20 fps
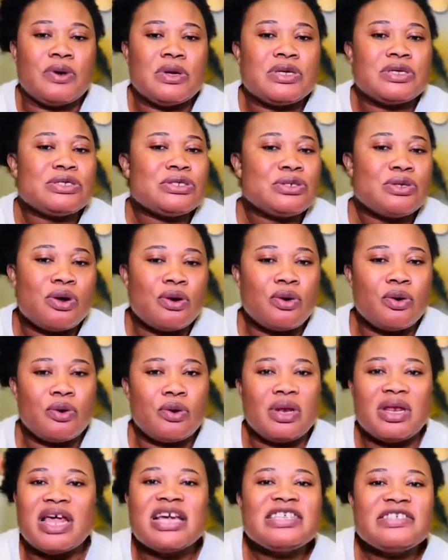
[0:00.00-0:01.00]
So
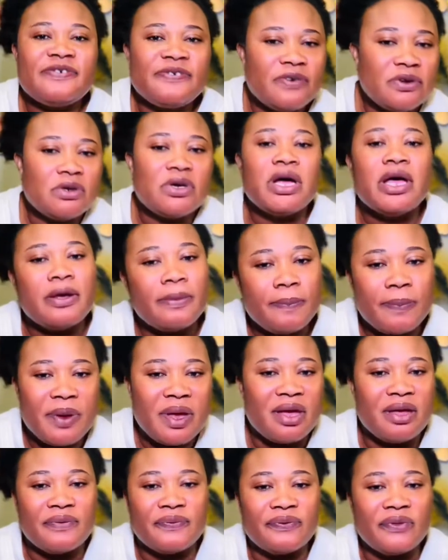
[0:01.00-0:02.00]
let's feel her
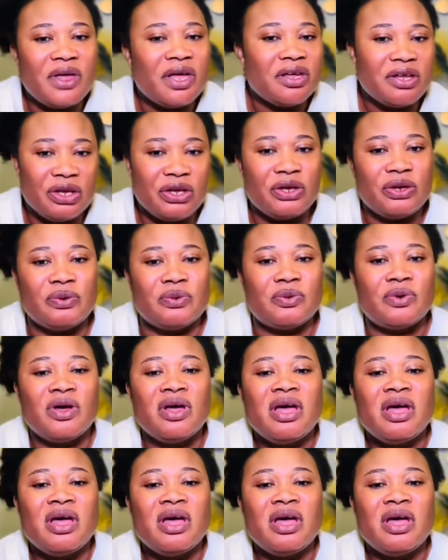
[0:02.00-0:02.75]
pain. Thank you.